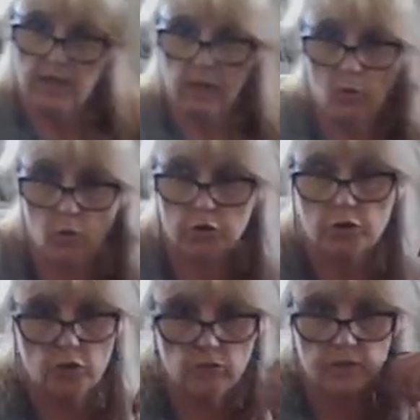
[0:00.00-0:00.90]
in order
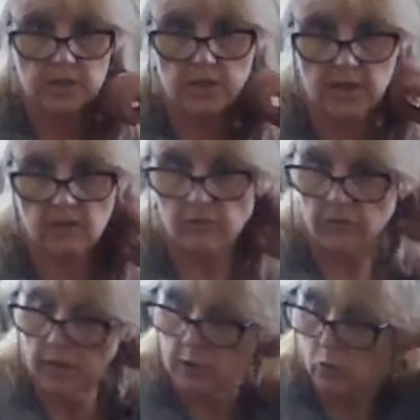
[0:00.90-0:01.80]
to receive,
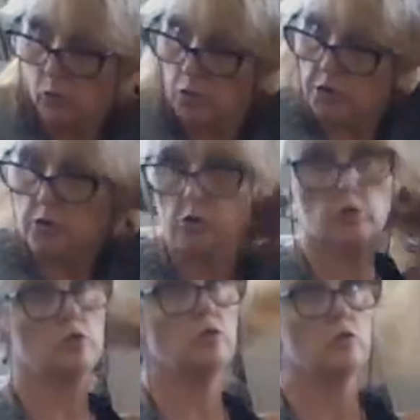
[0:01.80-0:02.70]
in order
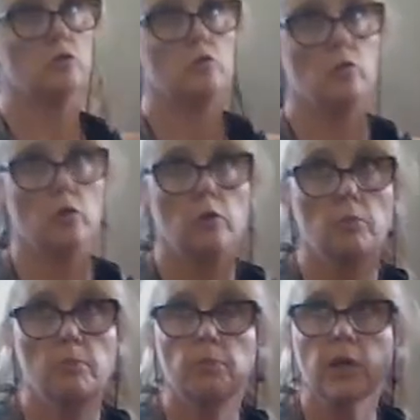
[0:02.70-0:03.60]
to
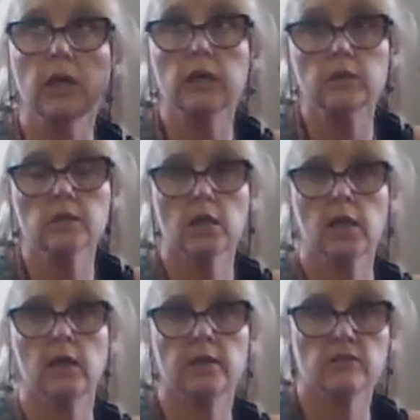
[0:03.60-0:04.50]
be
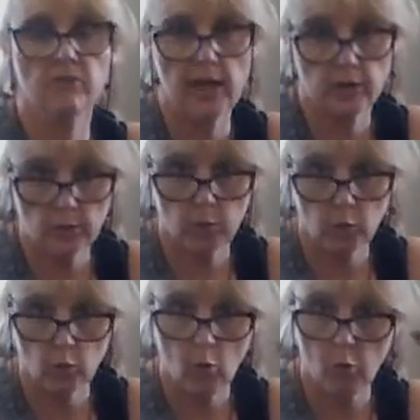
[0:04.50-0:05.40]
seen as
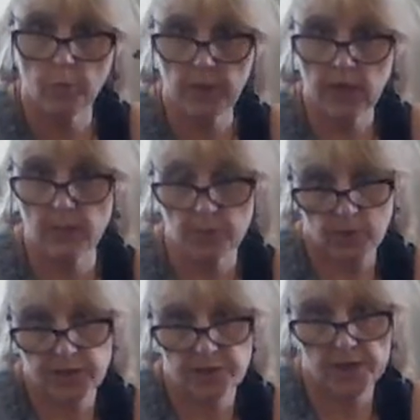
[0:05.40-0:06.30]
valuable or be
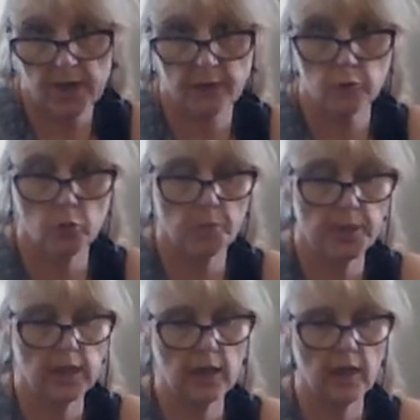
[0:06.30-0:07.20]
appreciated or
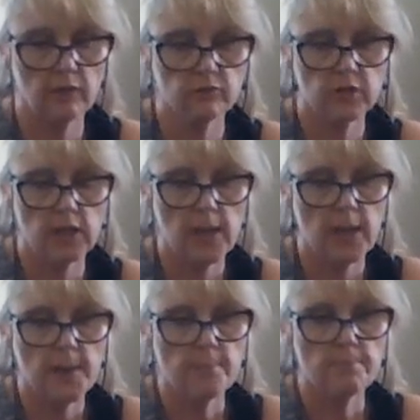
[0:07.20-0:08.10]
be loved.
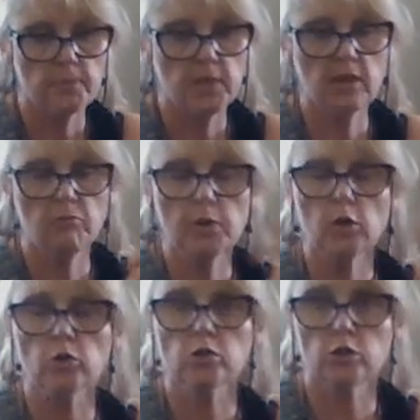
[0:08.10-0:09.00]
Give
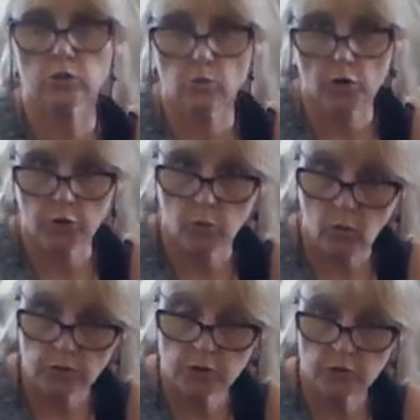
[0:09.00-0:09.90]
because it's what you
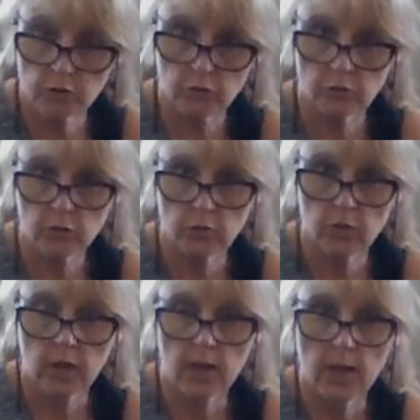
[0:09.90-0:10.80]
want to do.
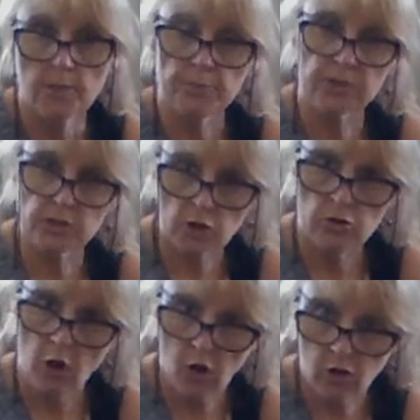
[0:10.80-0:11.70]

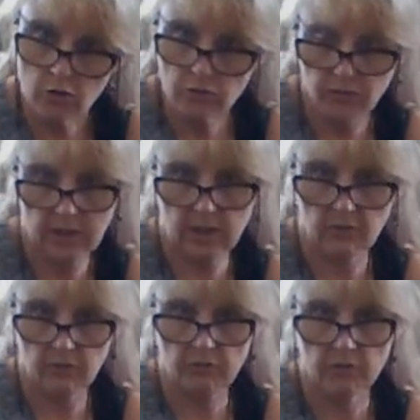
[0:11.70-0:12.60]
Don't overgive.
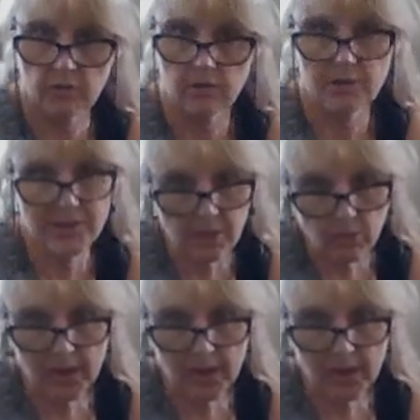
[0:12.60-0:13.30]
See what